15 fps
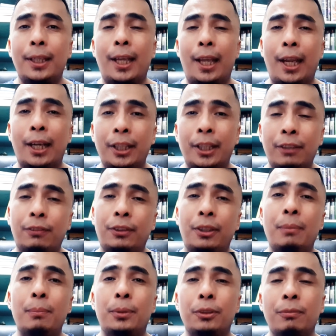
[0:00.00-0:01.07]
area for
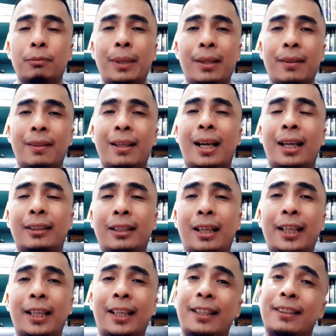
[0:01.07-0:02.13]
improvement that
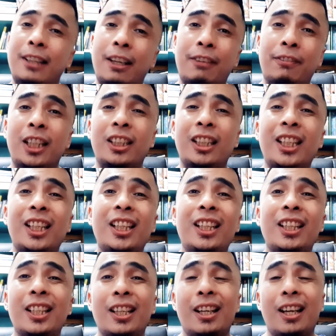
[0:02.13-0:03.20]
I can definitely
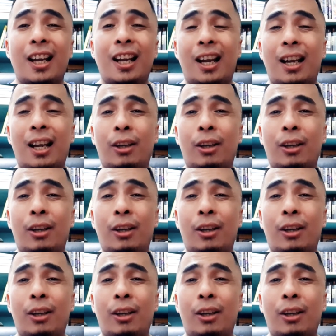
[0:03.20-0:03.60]
or